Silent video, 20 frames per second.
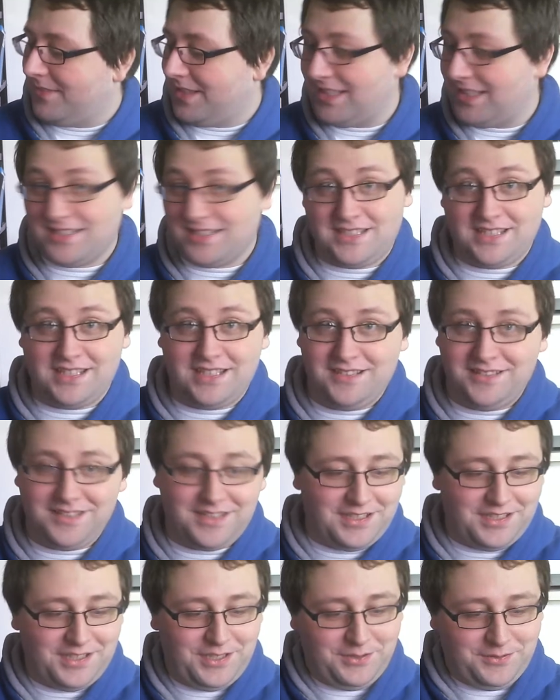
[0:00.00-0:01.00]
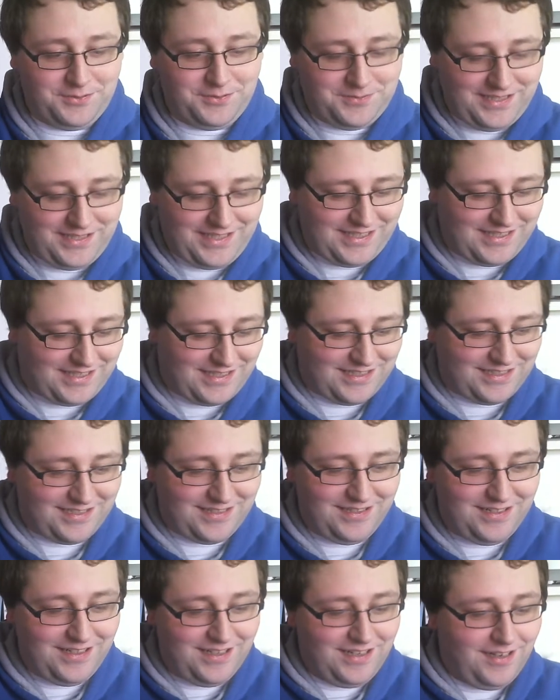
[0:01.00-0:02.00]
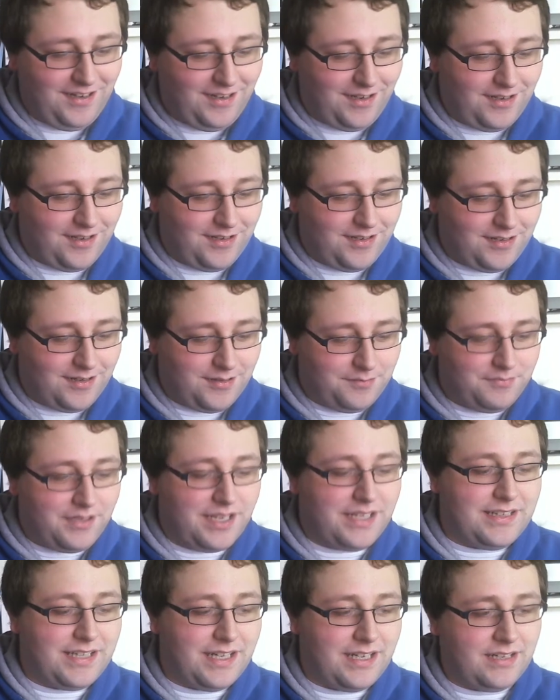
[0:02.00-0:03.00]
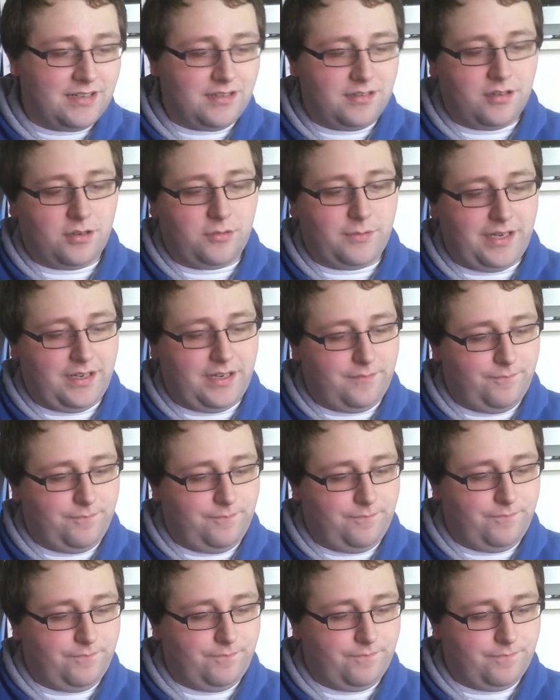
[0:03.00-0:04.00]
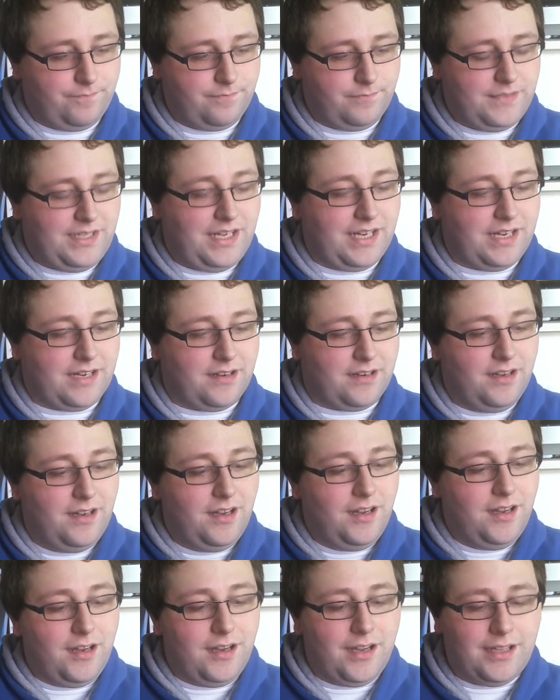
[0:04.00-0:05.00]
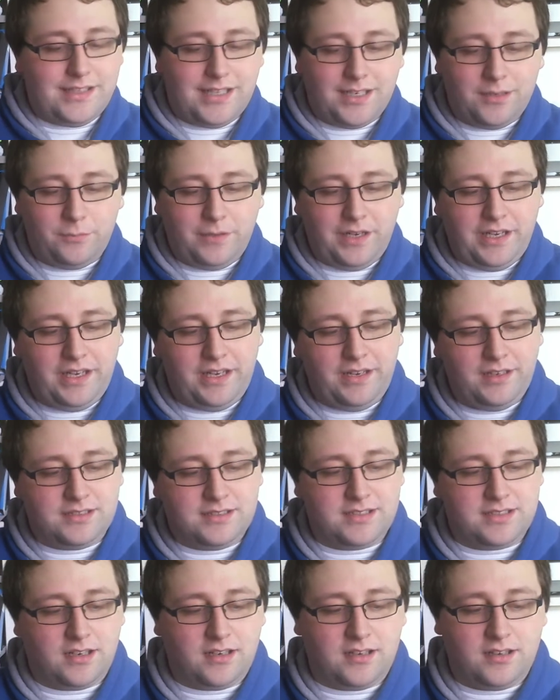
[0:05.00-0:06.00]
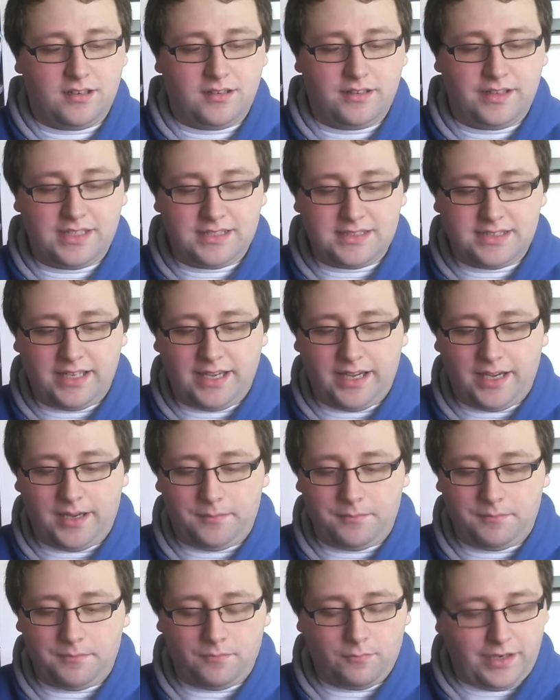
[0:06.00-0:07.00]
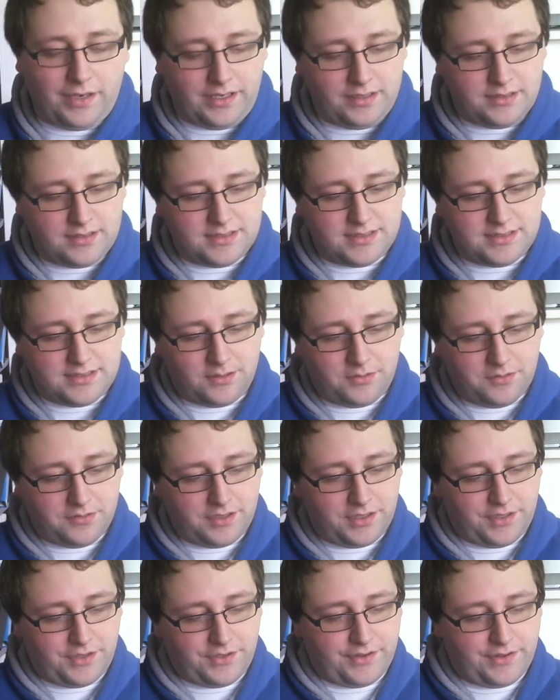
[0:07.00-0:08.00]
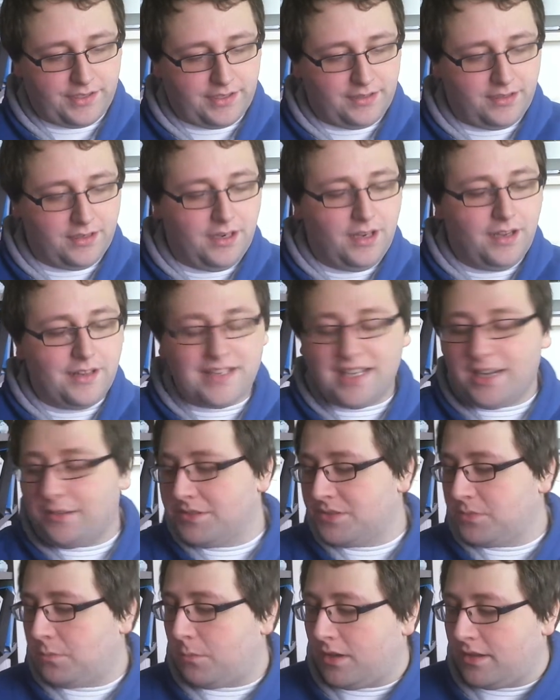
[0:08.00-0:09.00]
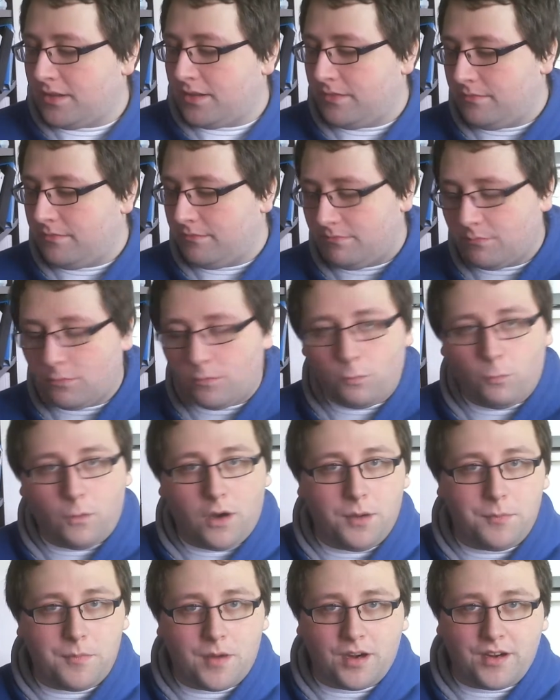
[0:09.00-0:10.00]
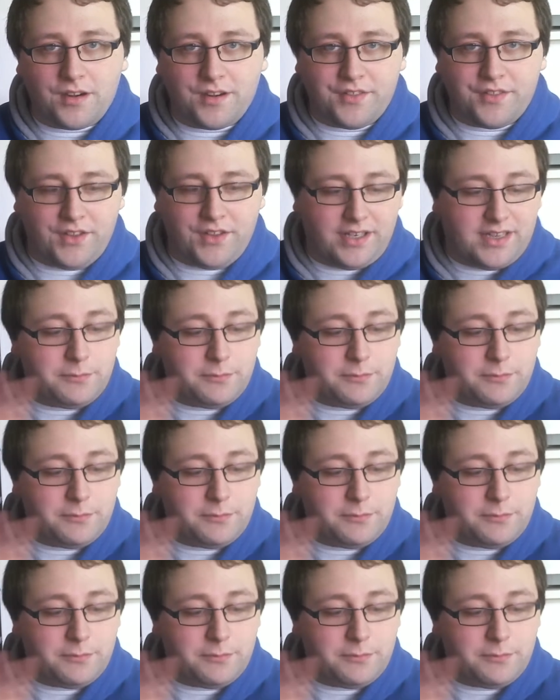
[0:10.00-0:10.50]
That's it. Nothing to do with that. And then, oh wait, yeah, and then we saw this game. Wait, is this a whole nother thing? That was one Walmart thing.